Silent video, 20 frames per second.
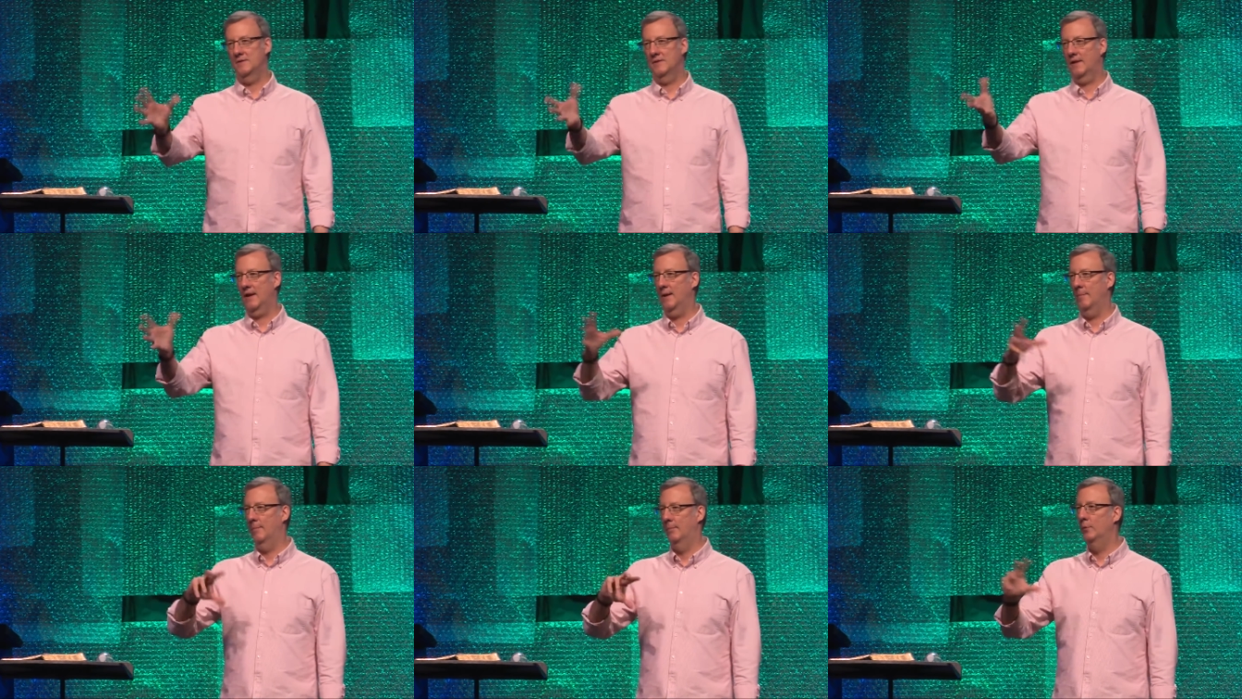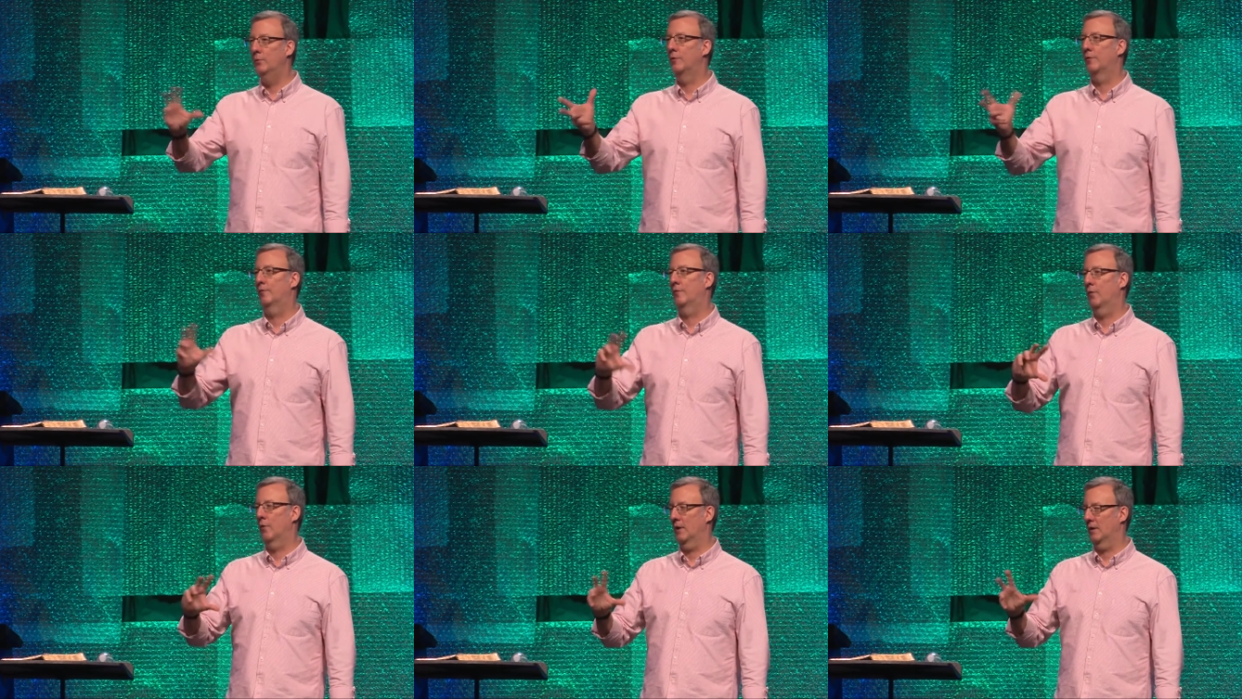and get a booth
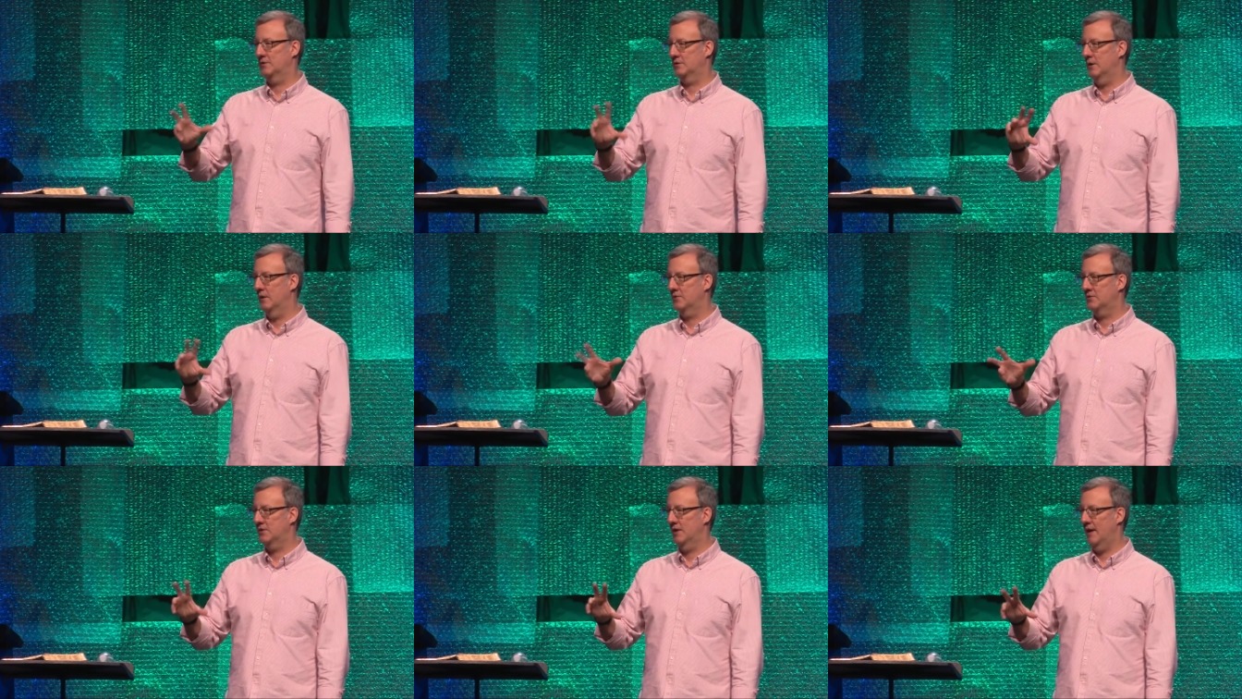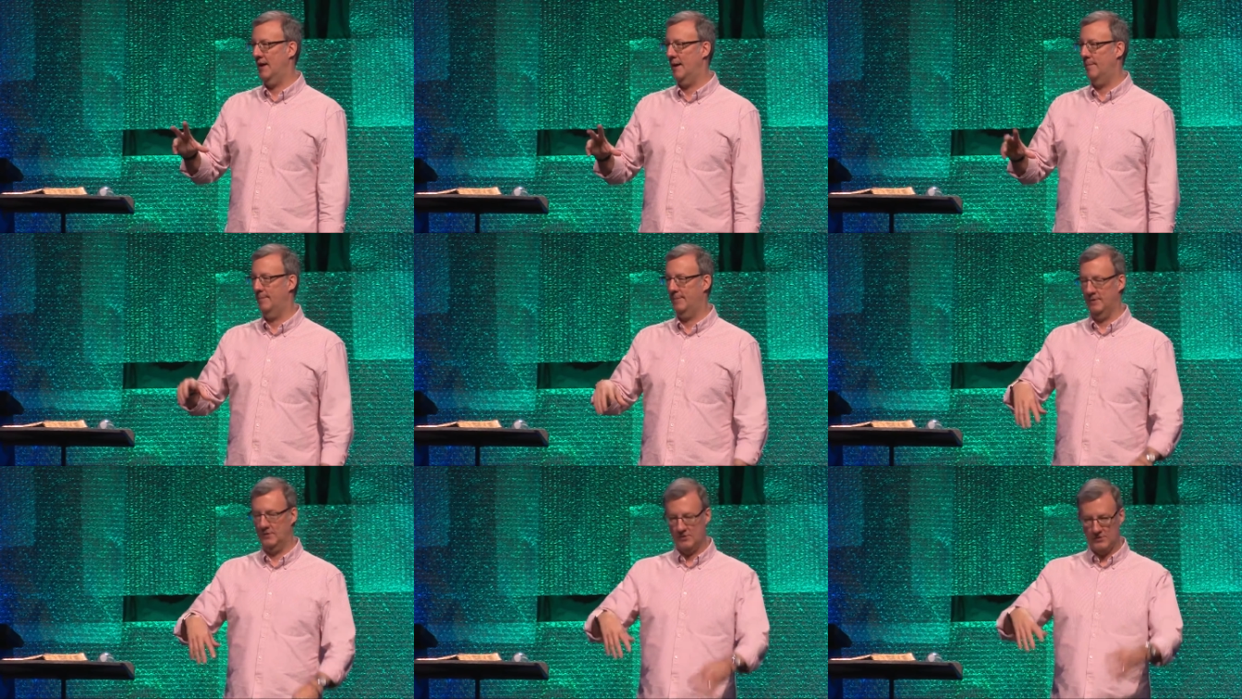for us all set
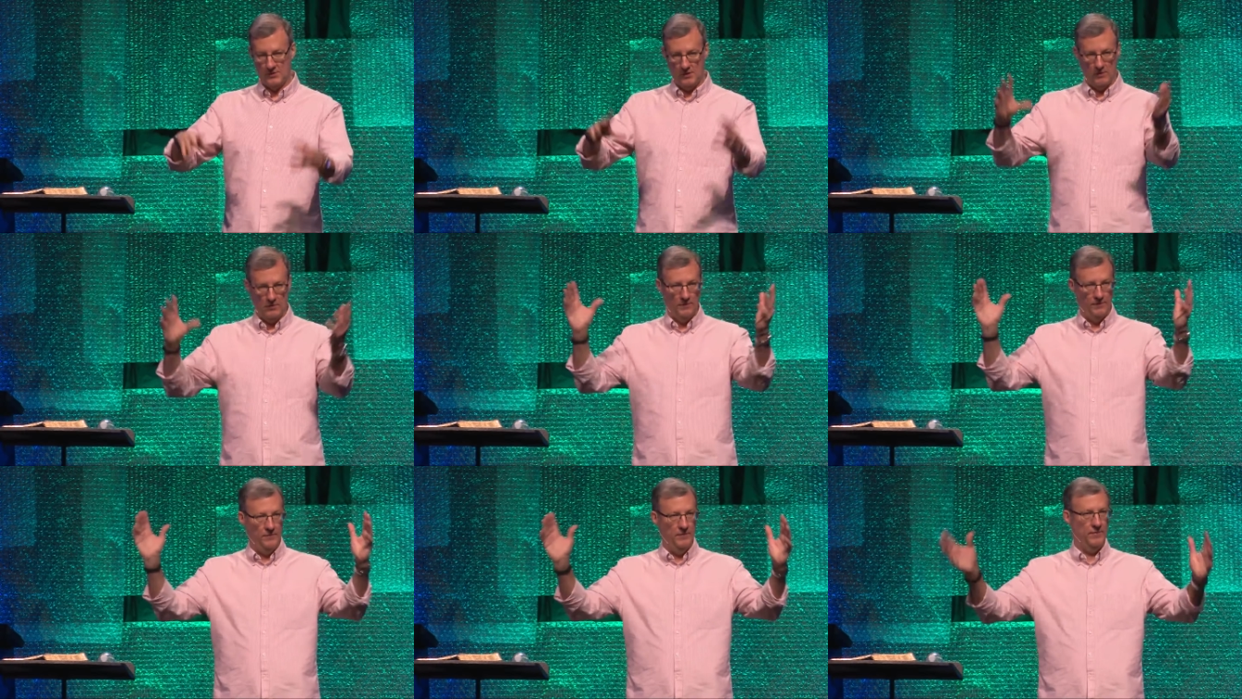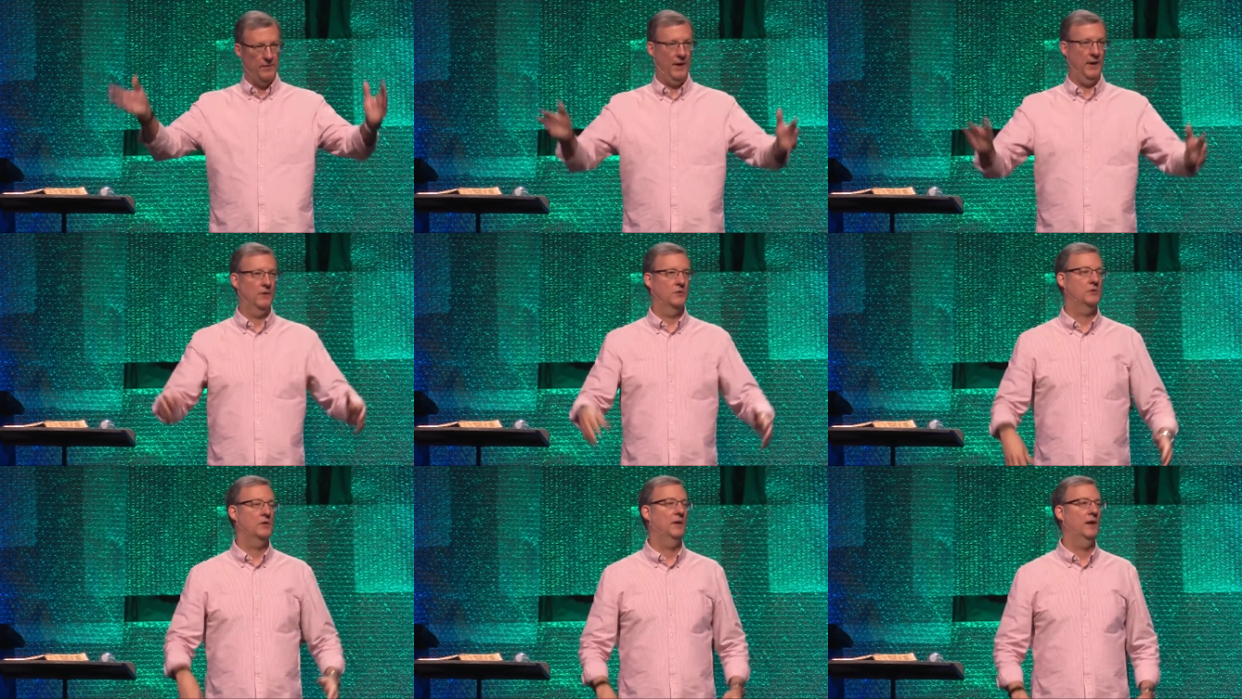up. And so
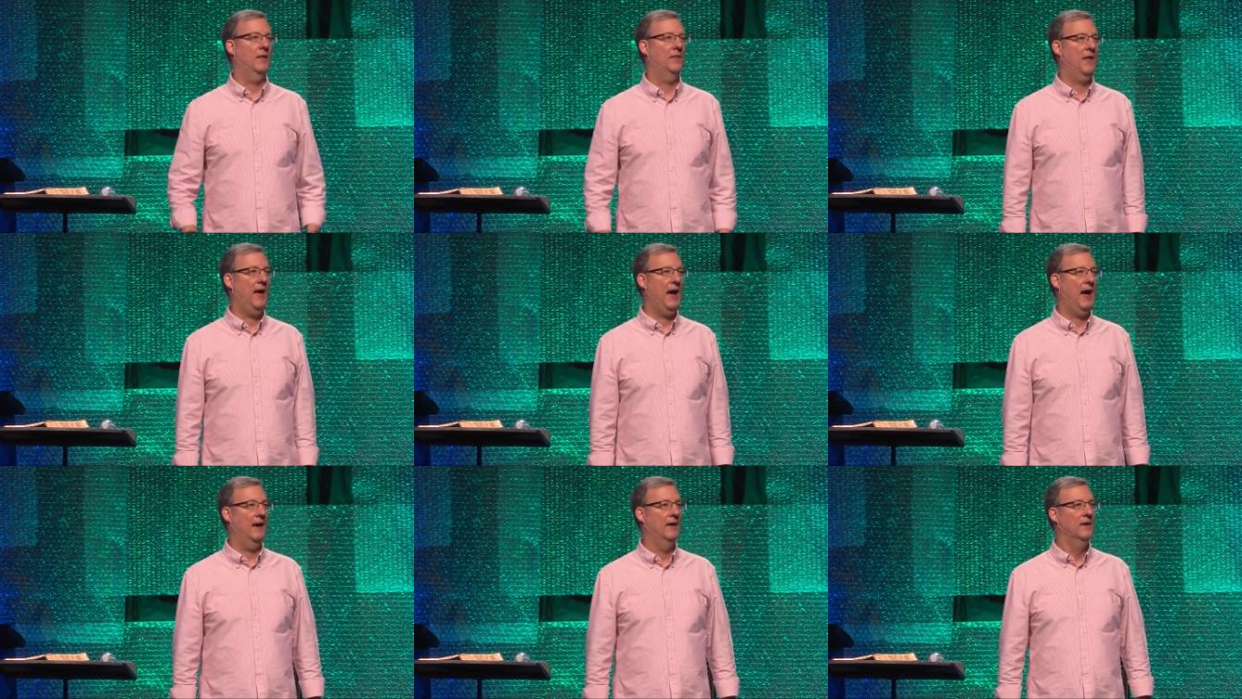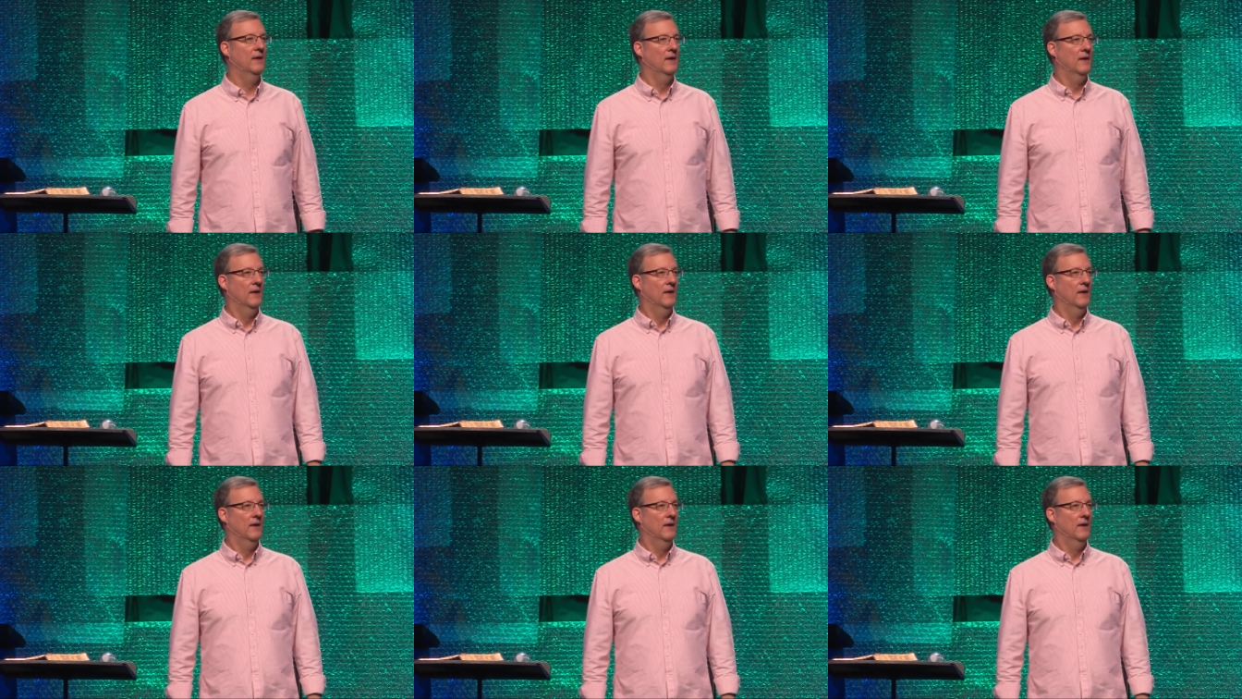she did that.